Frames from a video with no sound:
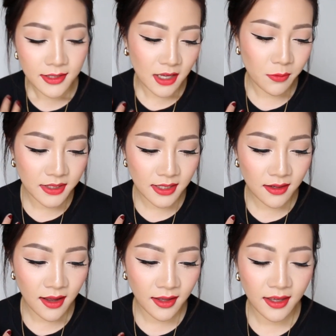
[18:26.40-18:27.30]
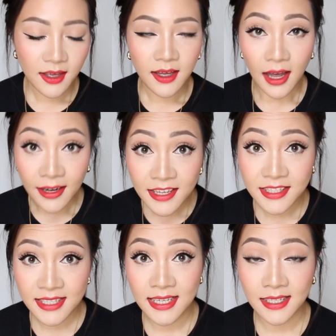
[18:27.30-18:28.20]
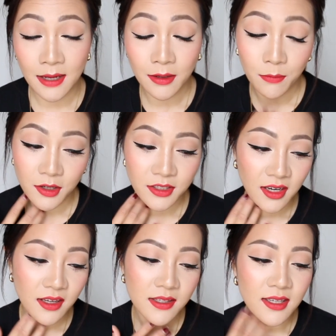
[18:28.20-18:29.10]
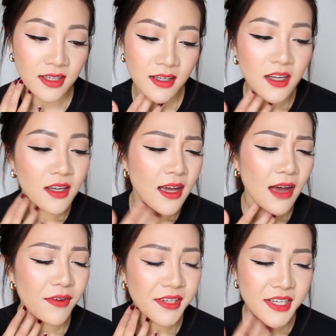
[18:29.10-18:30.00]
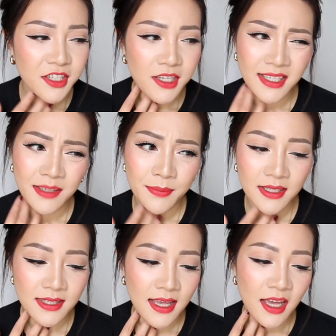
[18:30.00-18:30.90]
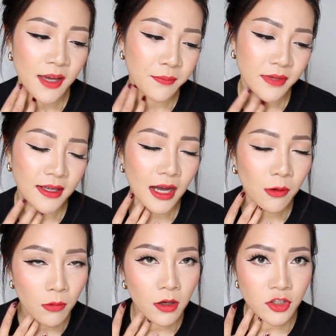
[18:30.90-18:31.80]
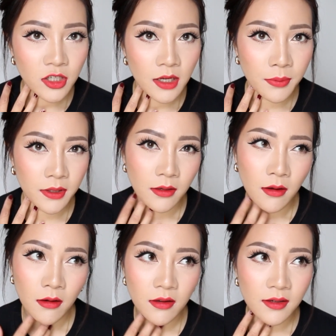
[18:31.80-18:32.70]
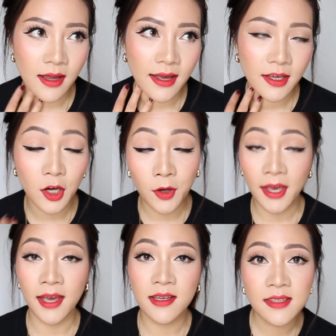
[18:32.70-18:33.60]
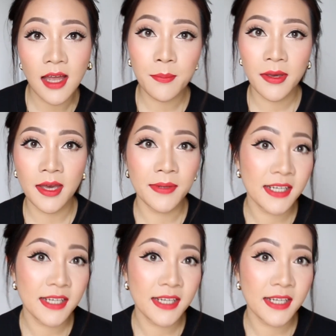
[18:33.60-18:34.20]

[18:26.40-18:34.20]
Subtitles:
So it wasn't like I need to sit down and watch it. So I think this year's gonna be the same. Like, I'll watch it, but not like, okay, it's 9 p.m.